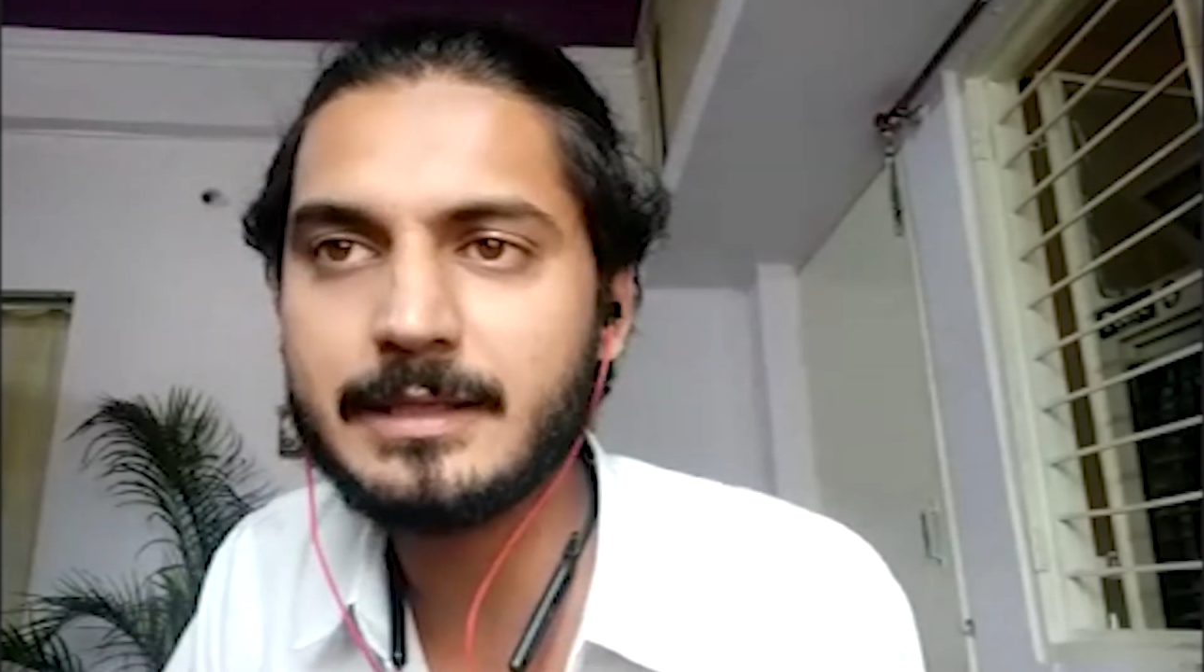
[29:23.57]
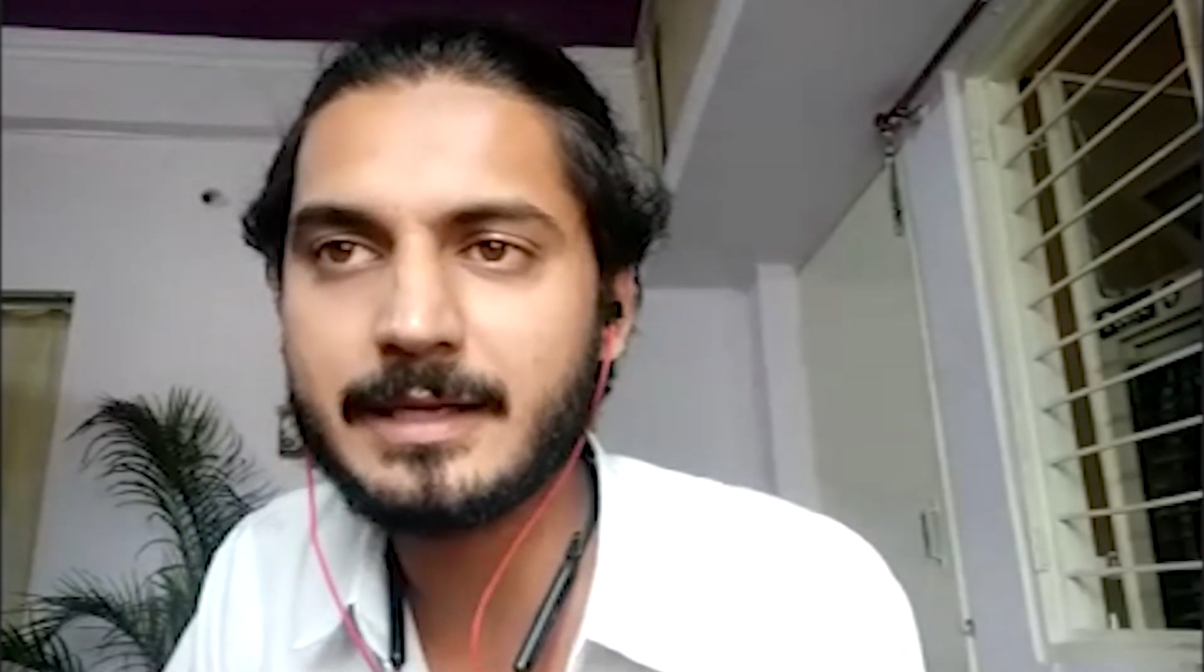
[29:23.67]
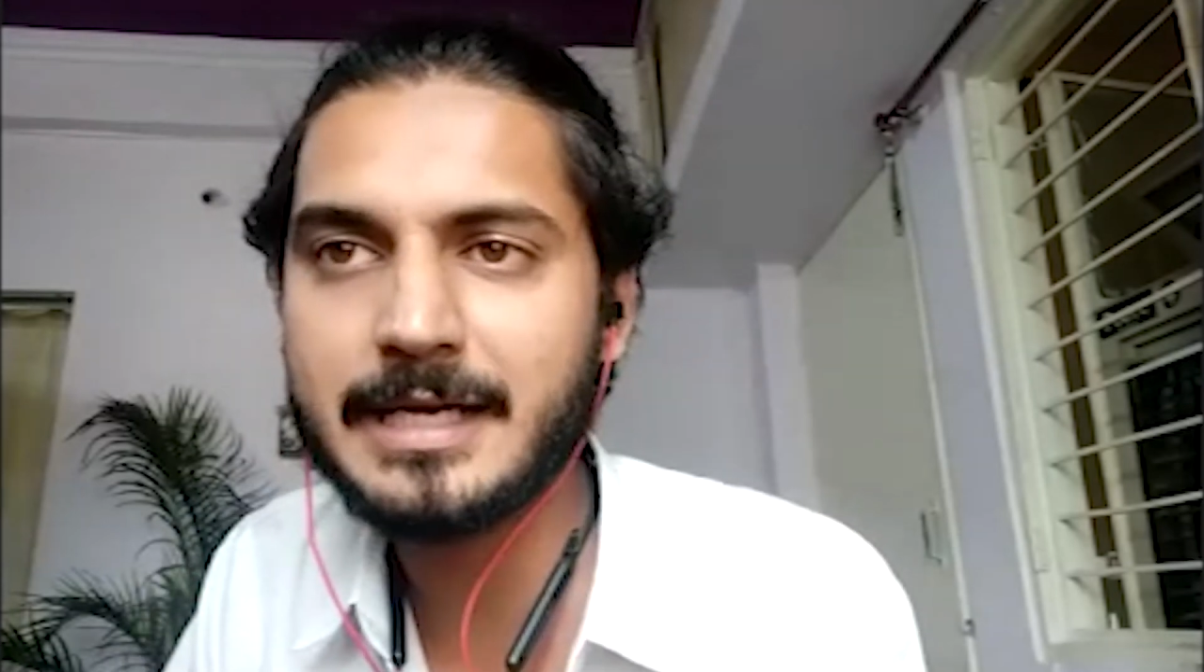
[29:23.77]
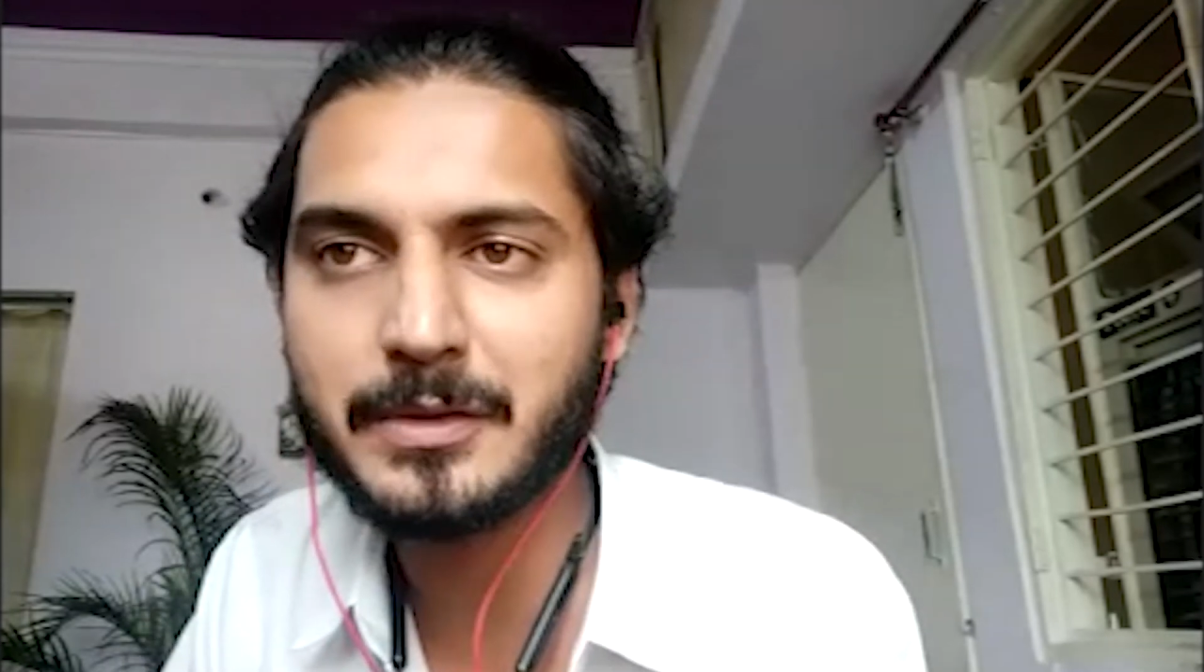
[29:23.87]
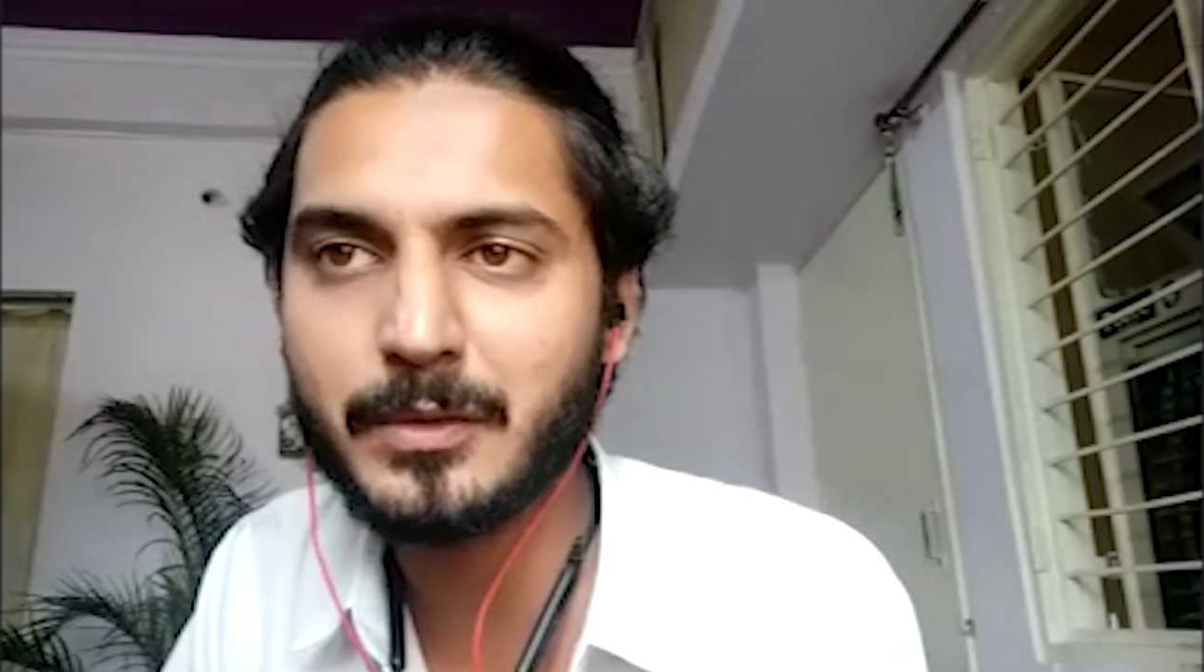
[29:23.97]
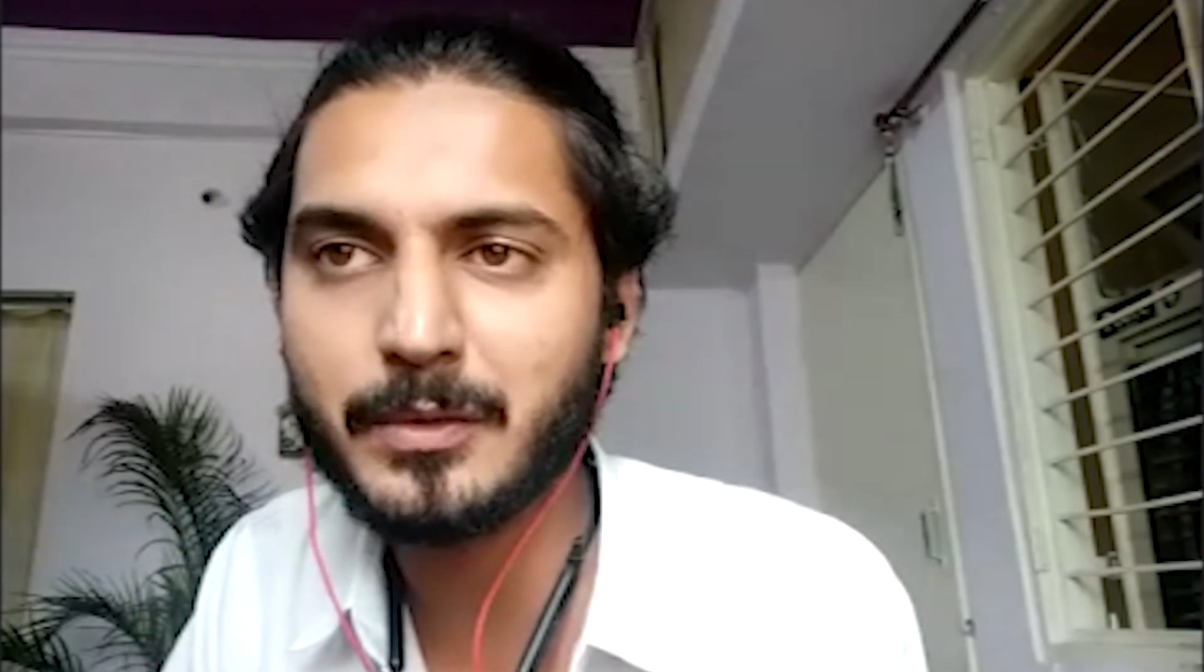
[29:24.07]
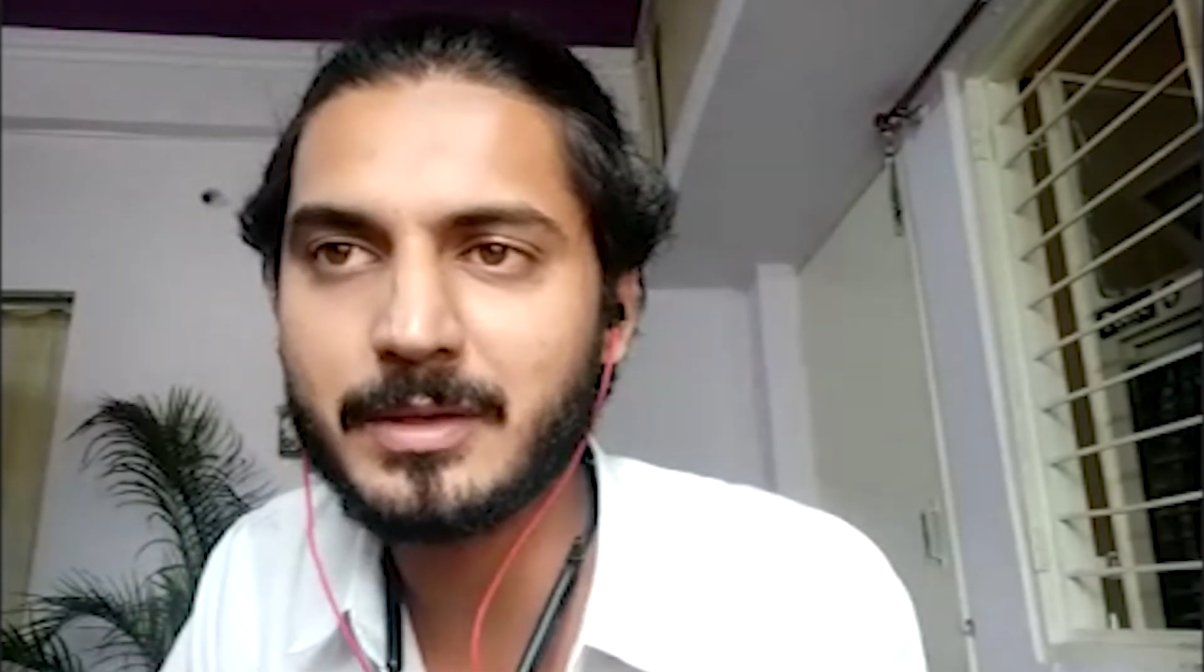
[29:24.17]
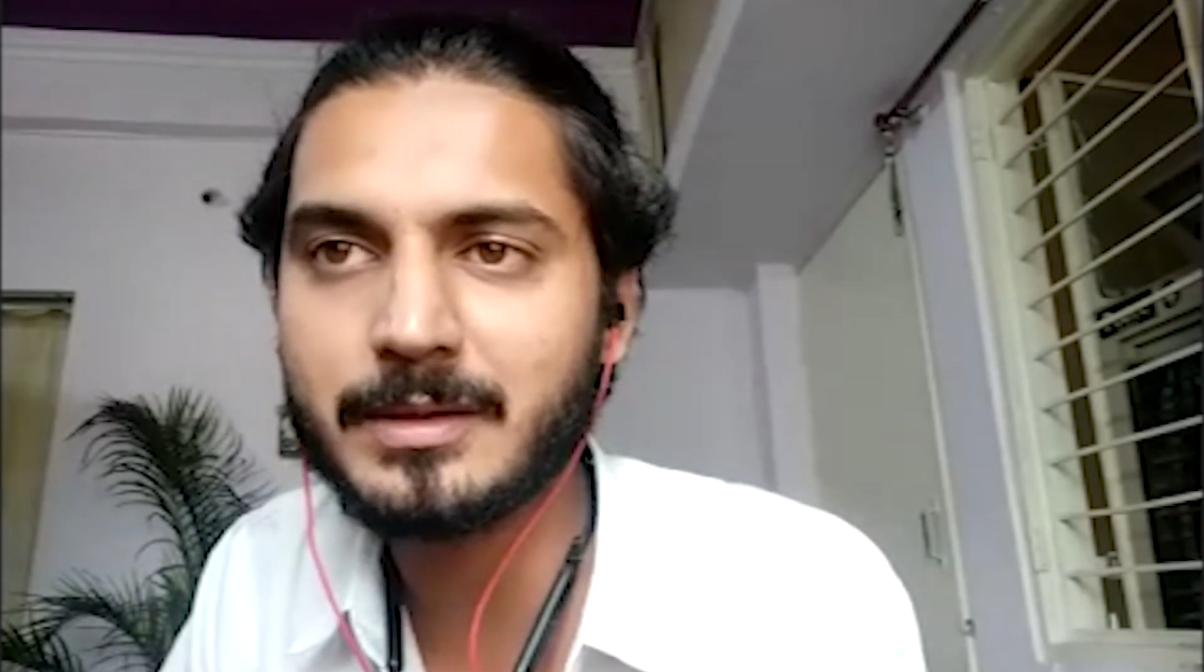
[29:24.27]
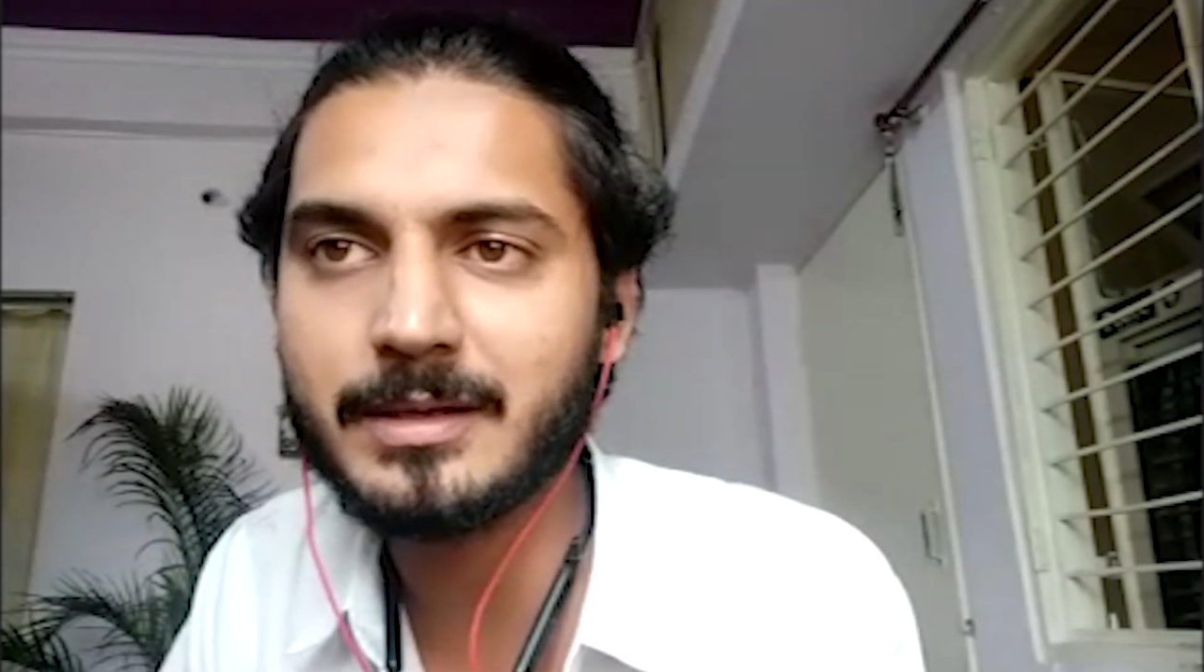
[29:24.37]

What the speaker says: the red code